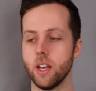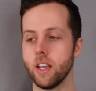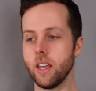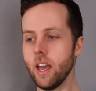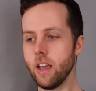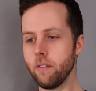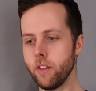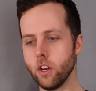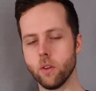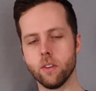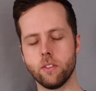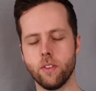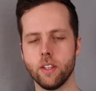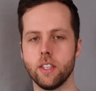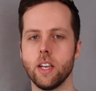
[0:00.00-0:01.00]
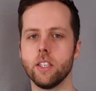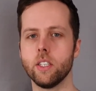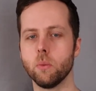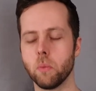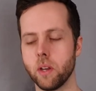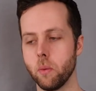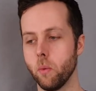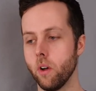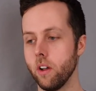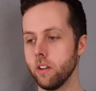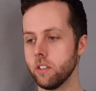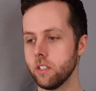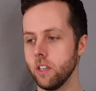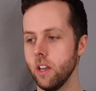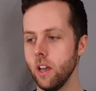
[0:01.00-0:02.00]
I gave, you know, it's fantastic when it
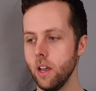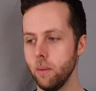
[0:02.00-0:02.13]
works,